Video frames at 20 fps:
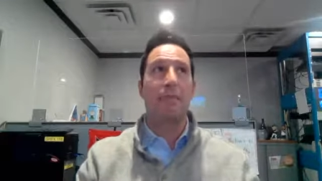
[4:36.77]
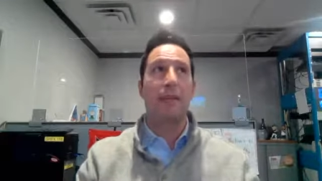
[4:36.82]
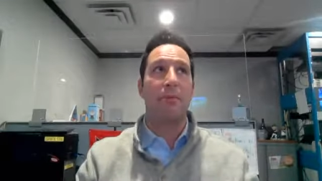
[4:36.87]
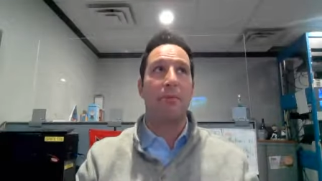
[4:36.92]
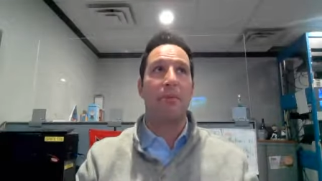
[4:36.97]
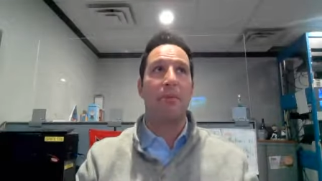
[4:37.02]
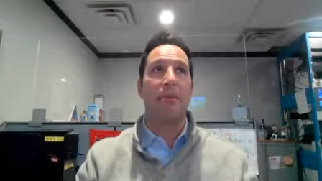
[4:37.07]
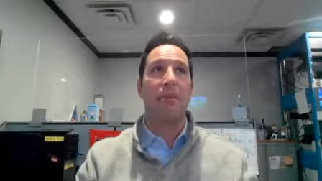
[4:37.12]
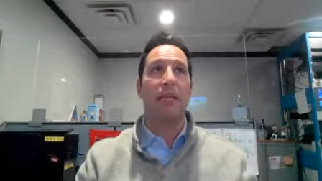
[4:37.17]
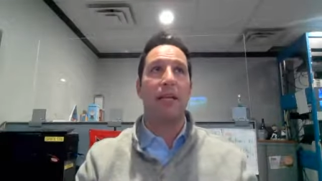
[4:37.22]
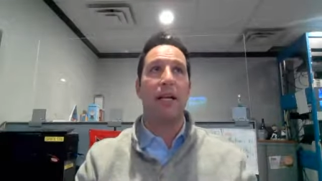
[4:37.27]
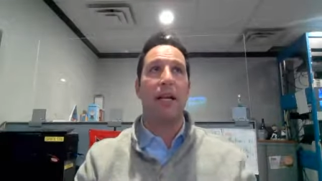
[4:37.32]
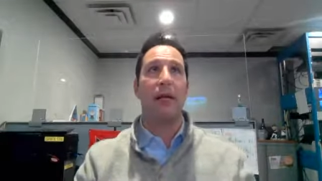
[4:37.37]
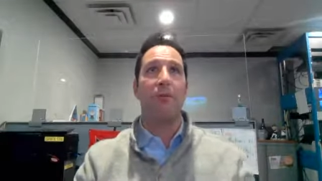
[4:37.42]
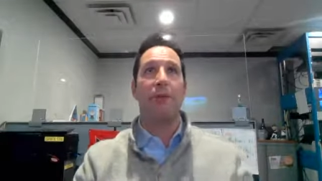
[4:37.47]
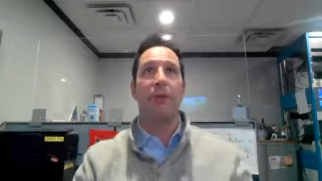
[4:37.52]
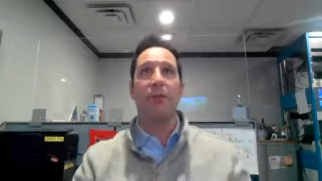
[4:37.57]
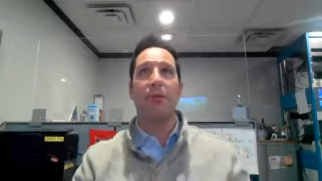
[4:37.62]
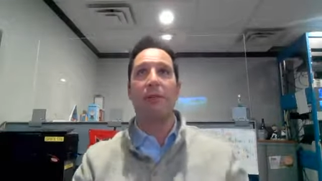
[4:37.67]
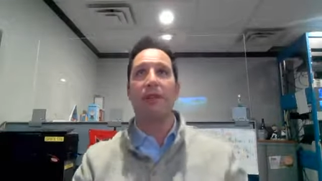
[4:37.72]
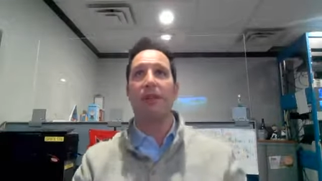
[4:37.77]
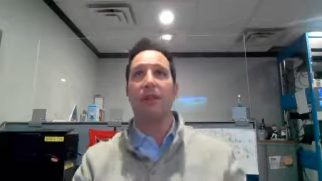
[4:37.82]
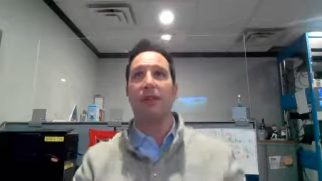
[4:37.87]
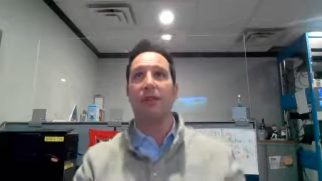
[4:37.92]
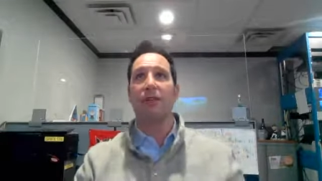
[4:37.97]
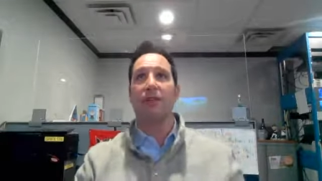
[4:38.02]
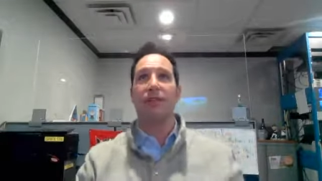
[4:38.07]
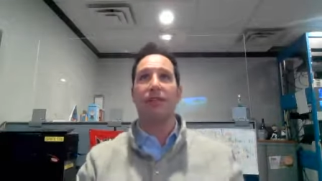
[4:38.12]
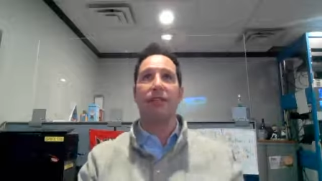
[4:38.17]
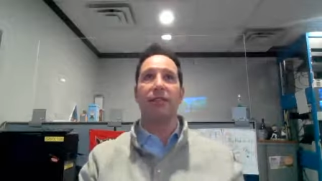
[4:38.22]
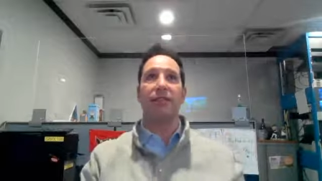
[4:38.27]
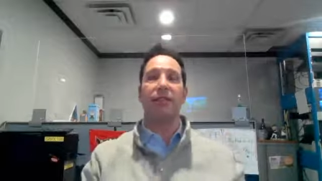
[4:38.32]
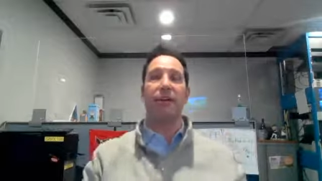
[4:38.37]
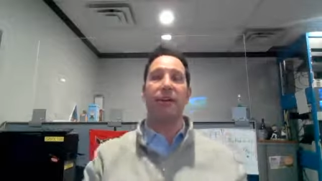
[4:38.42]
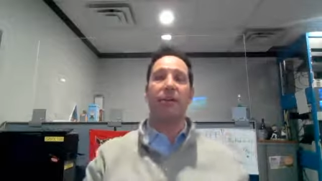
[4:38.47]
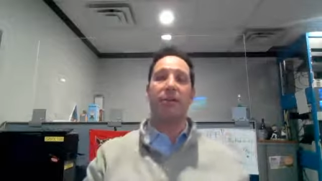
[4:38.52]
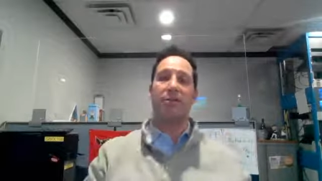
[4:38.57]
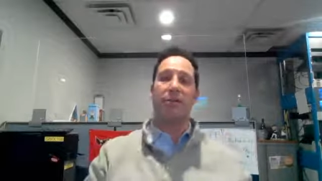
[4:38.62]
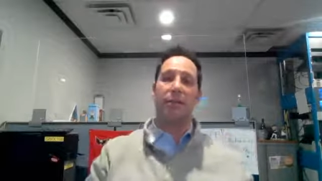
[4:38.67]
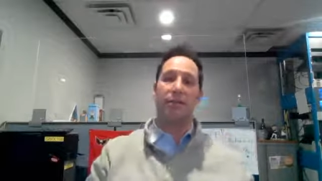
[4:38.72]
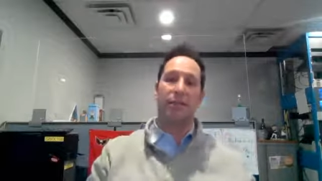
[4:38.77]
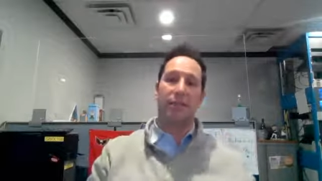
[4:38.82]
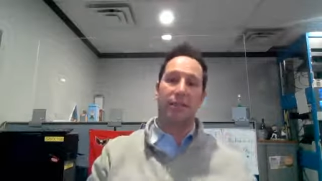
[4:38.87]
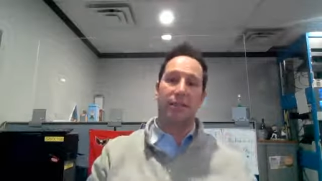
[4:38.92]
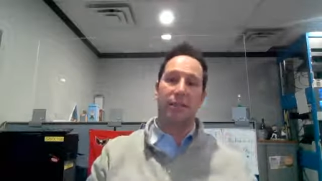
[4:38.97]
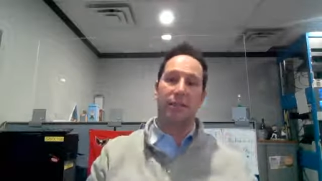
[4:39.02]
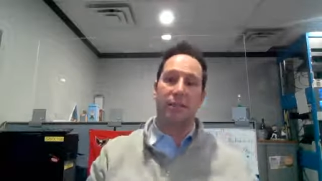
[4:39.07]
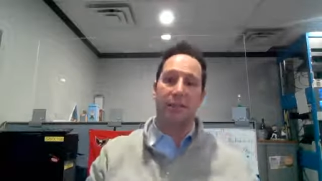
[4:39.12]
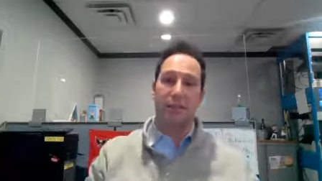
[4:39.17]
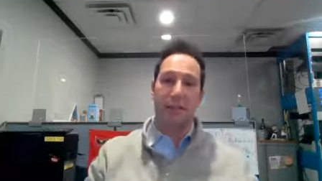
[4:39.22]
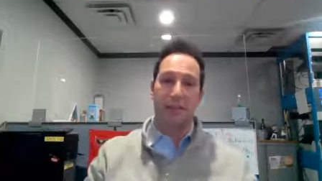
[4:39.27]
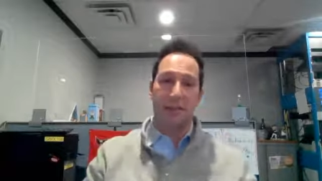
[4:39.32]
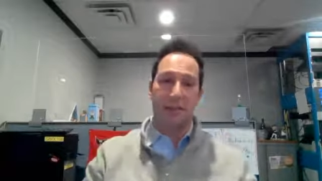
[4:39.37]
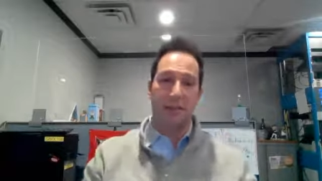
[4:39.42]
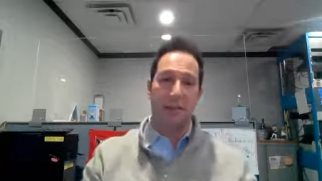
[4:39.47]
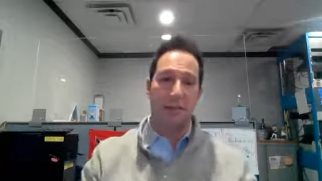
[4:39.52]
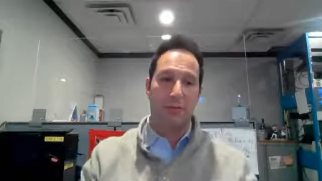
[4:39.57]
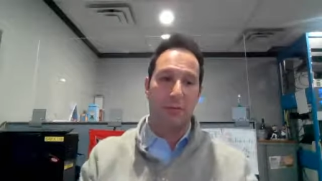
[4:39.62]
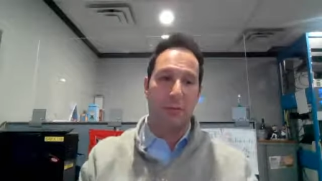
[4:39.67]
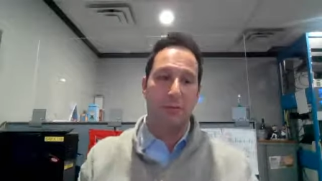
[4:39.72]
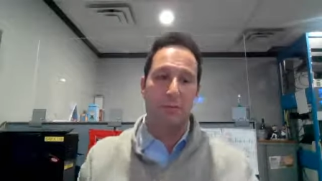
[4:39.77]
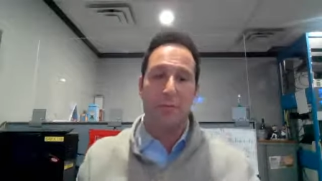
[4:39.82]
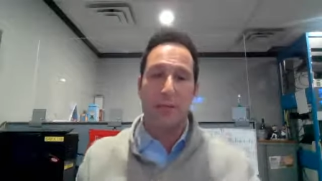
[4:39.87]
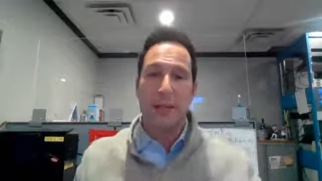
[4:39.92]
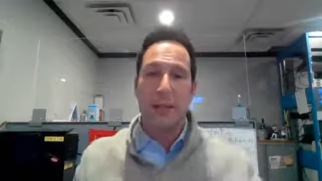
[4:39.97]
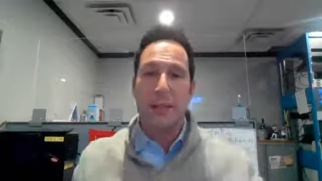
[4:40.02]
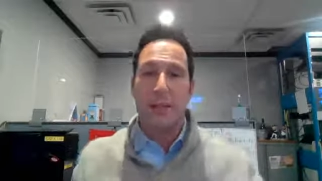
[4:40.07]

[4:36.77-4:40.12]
Maybe we'll say how many wins there is uh, the rest of the season. That's a good one.